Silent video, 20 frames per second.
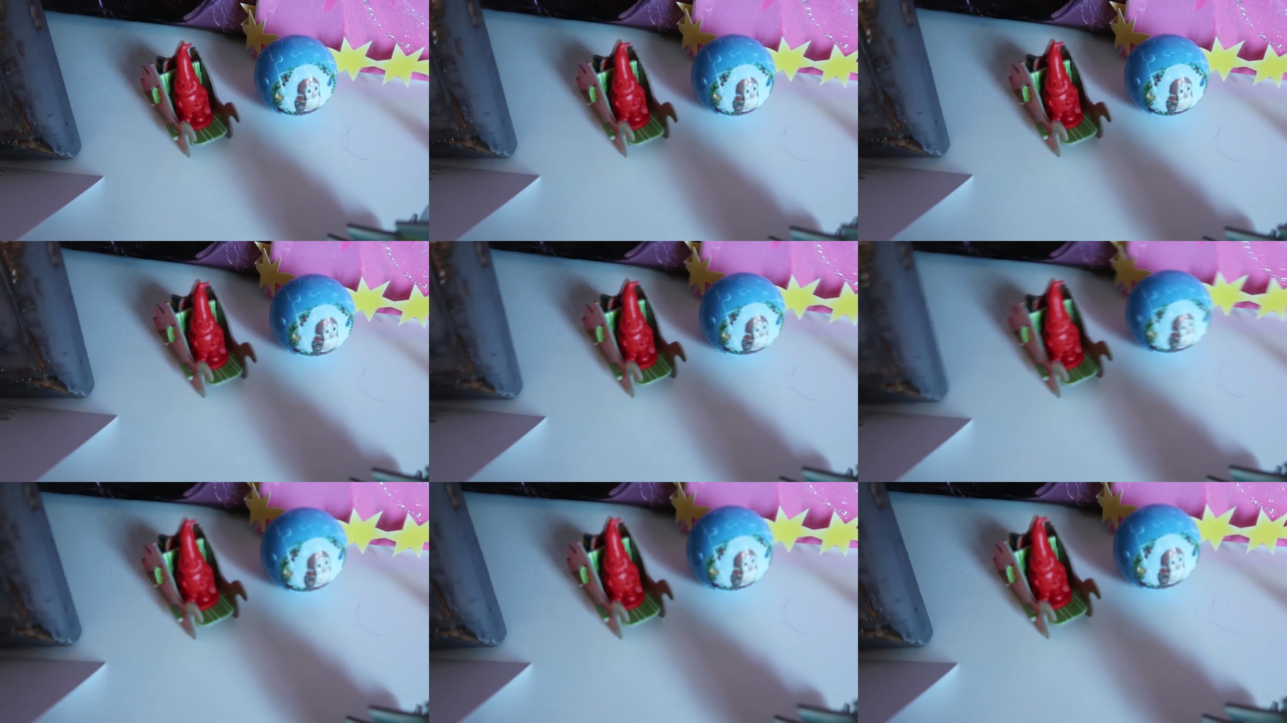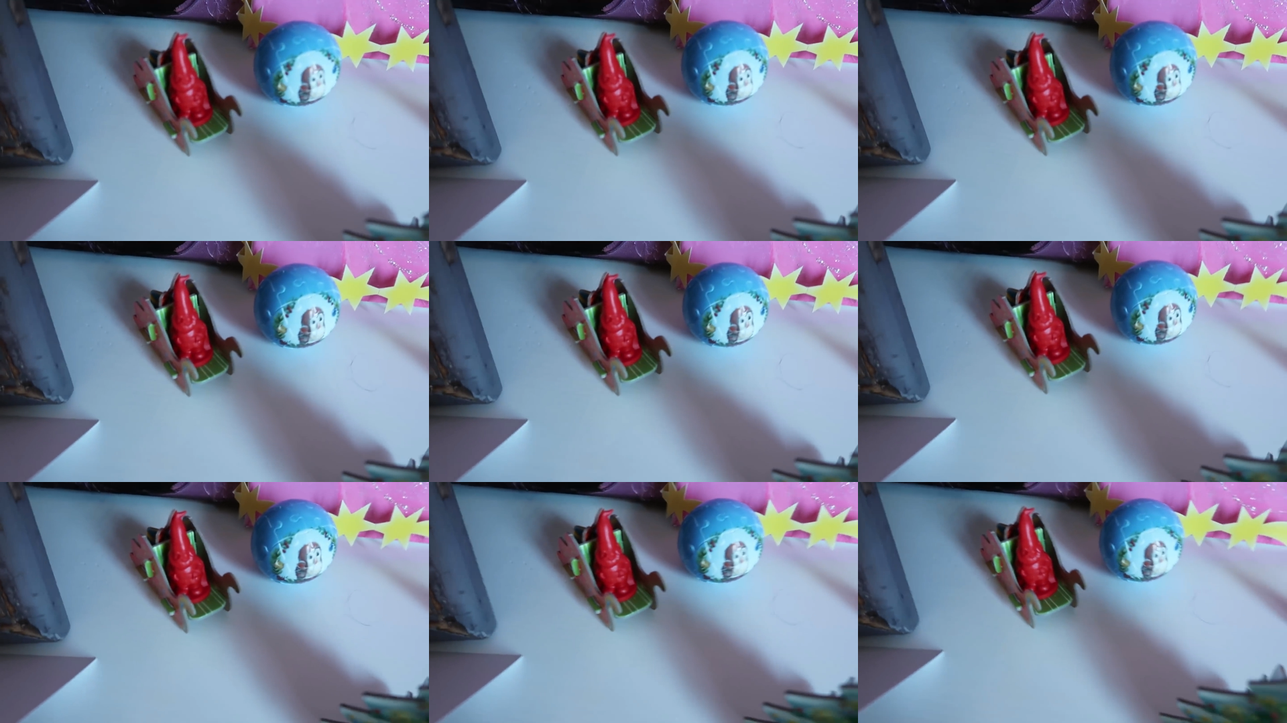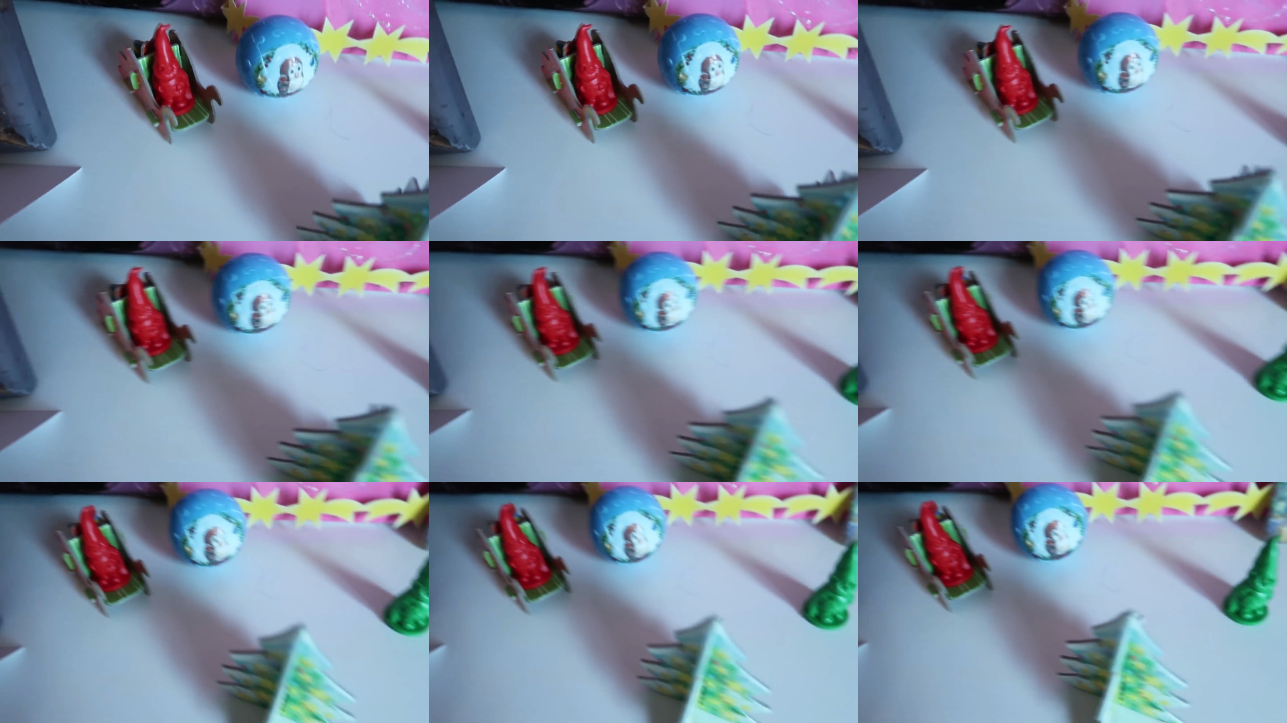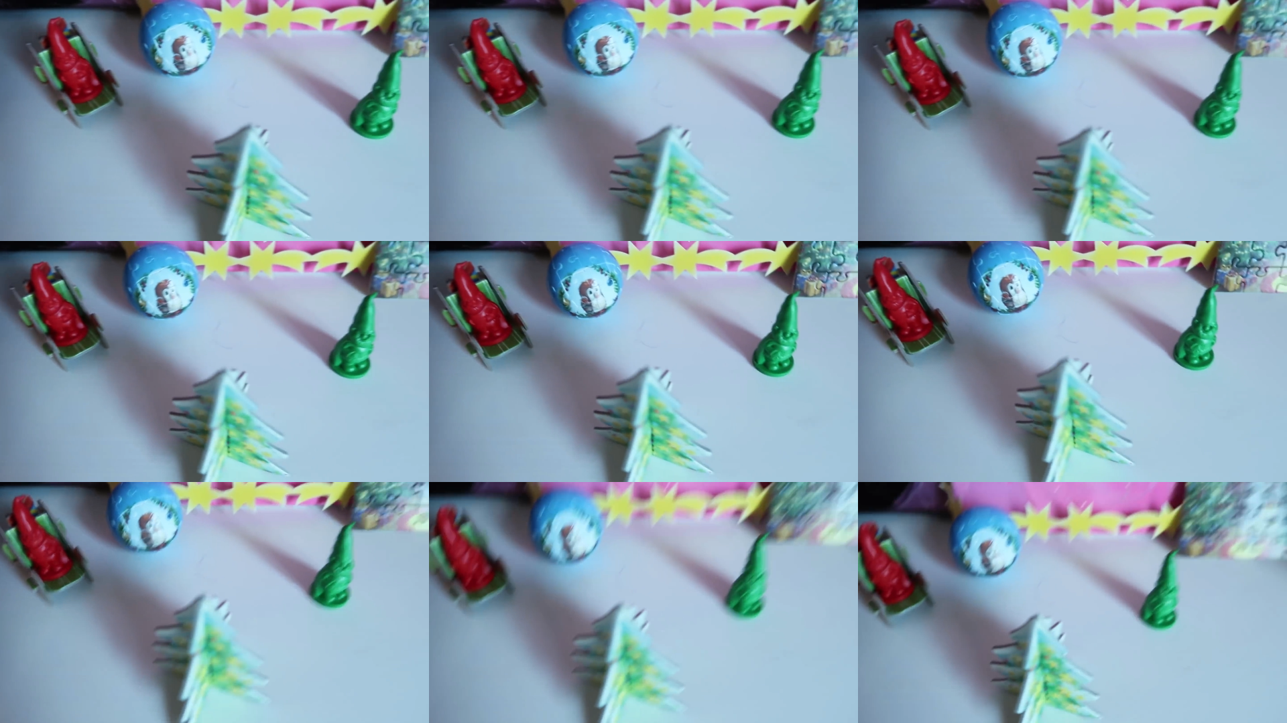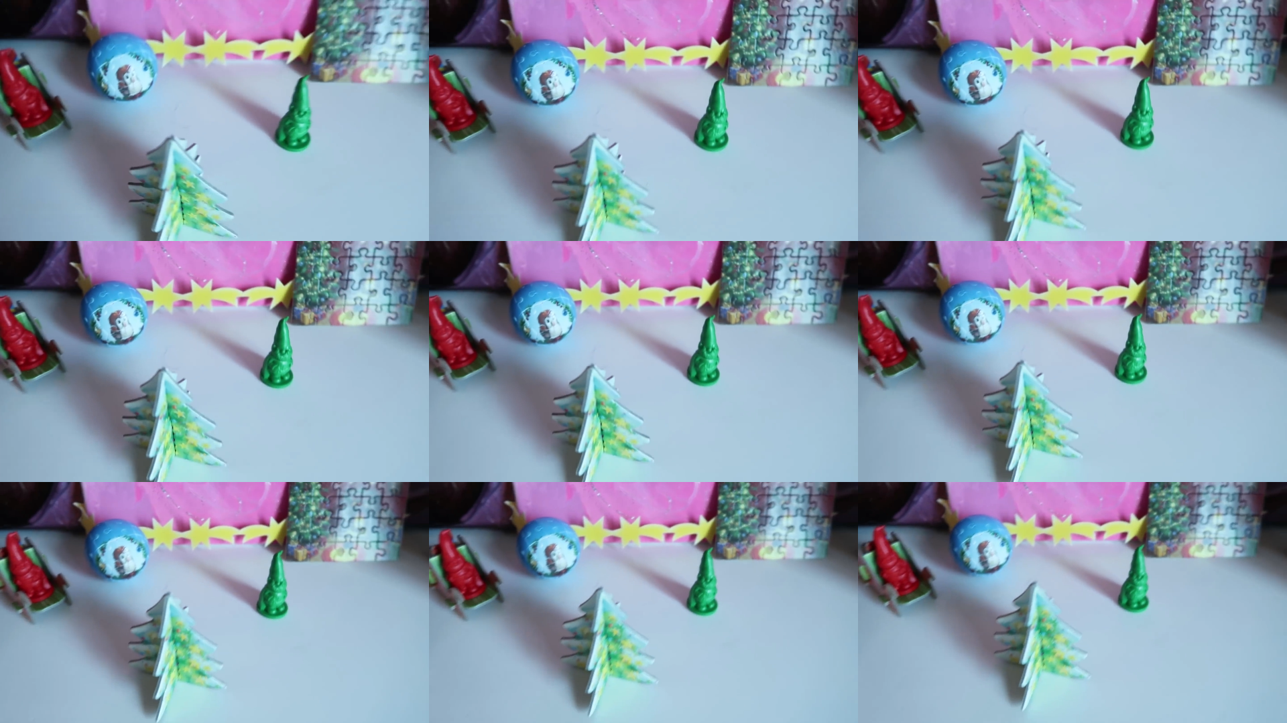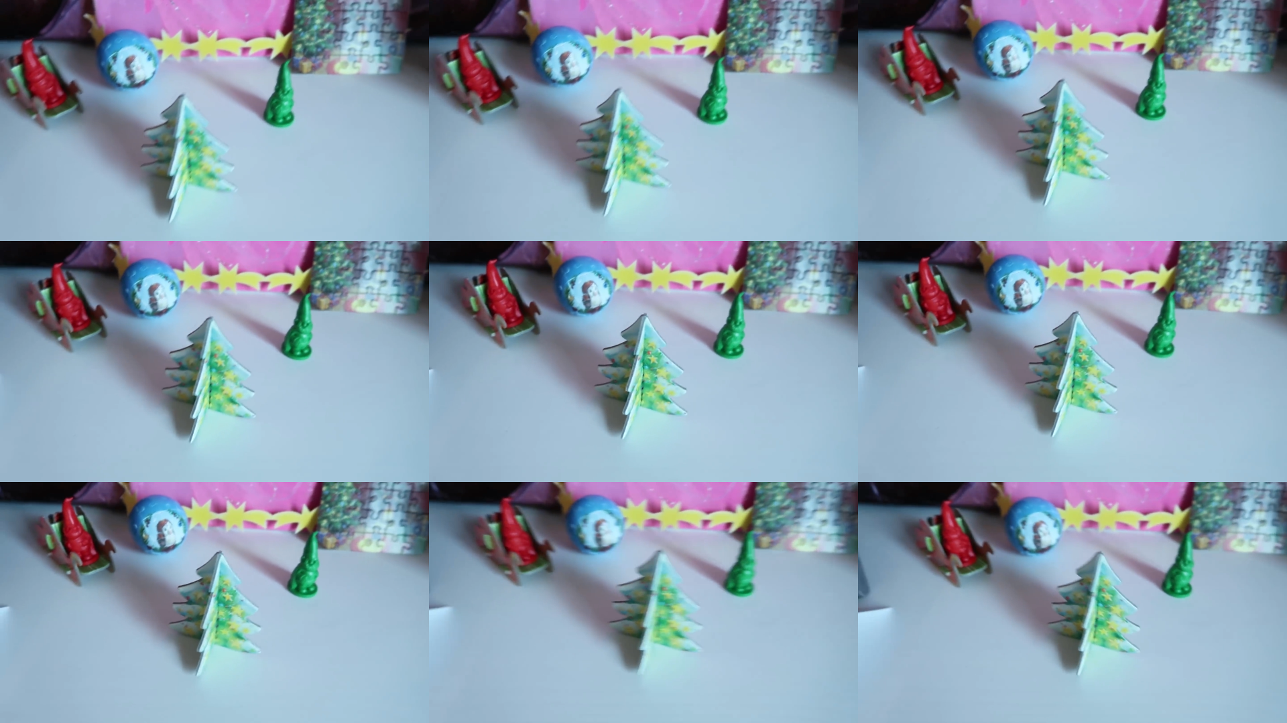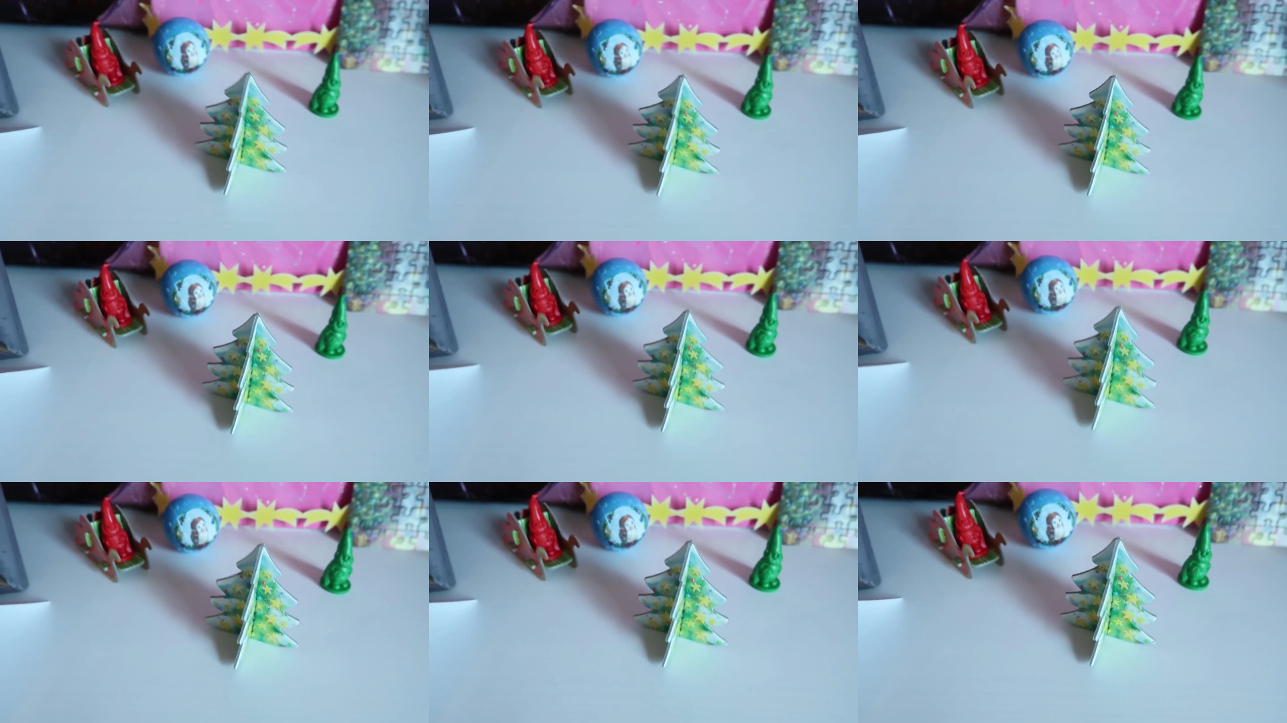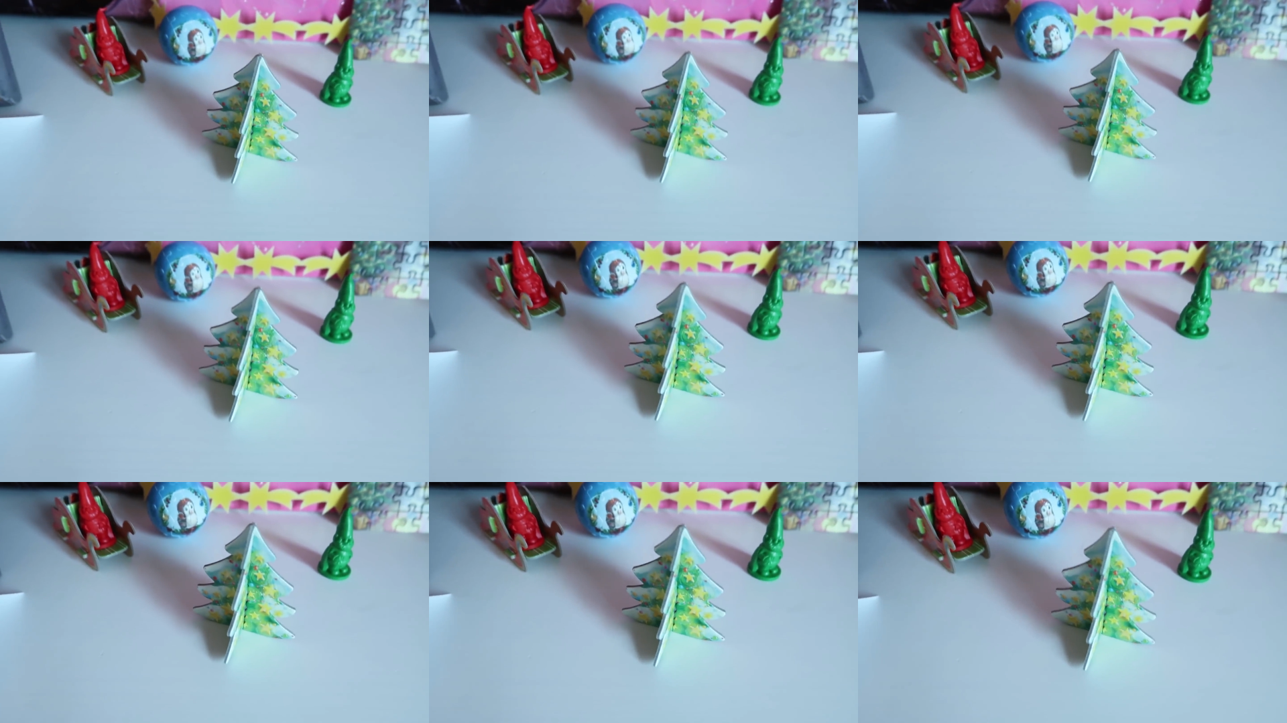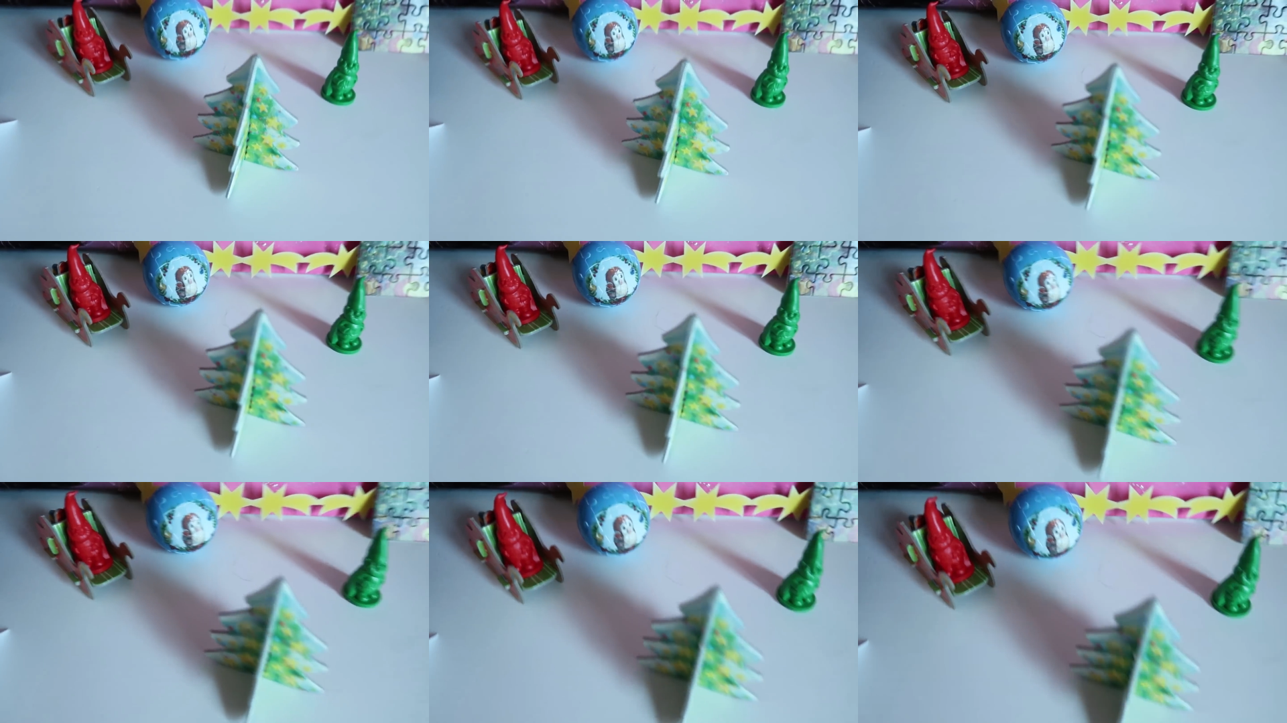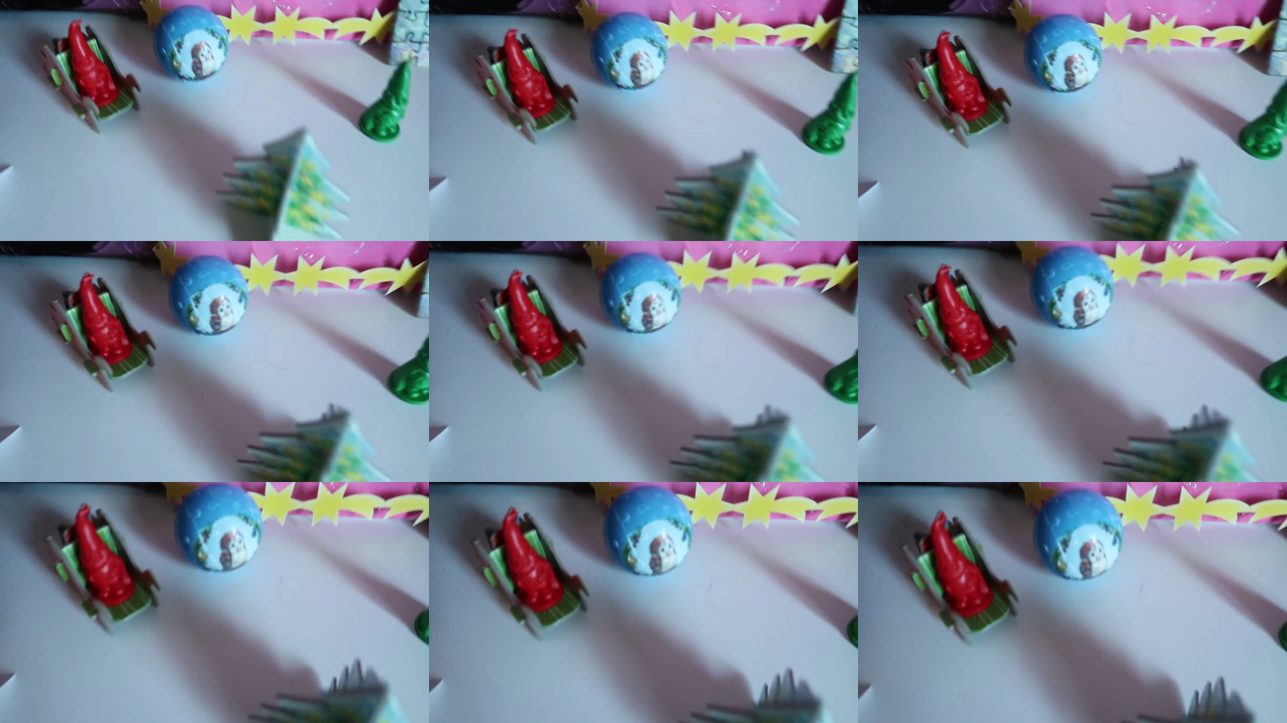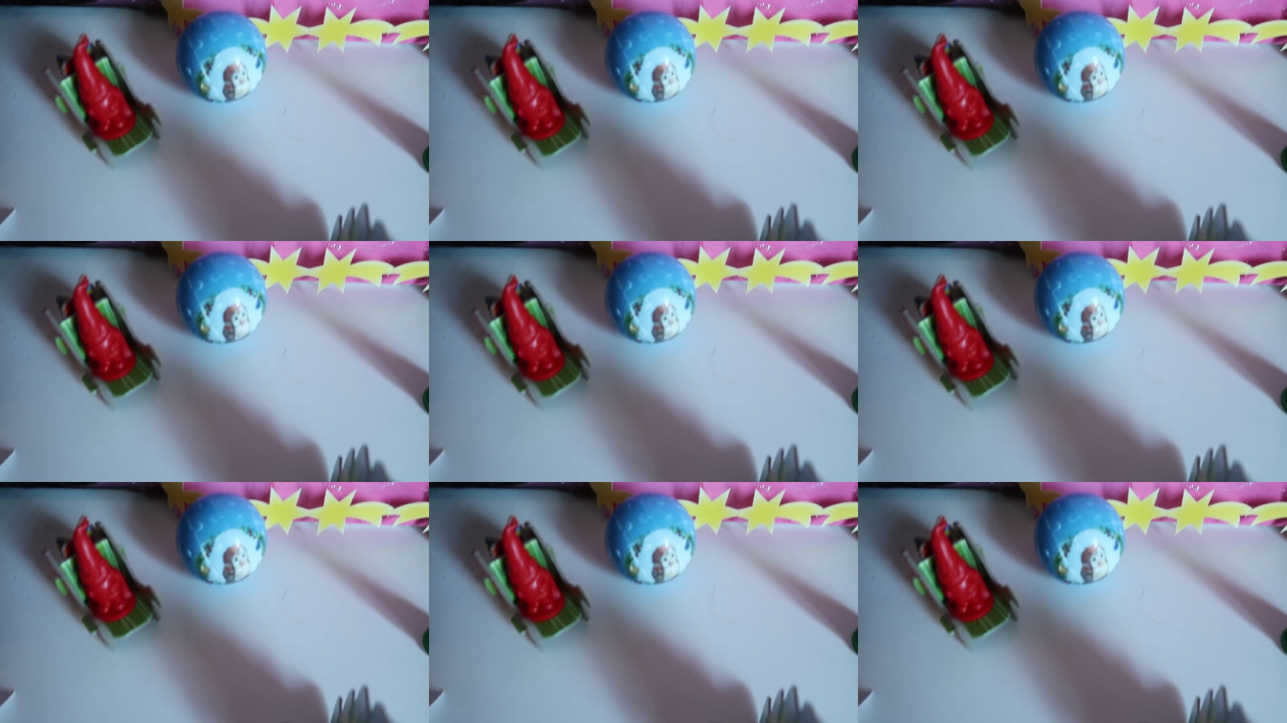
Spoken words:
[unreadable: no face in view]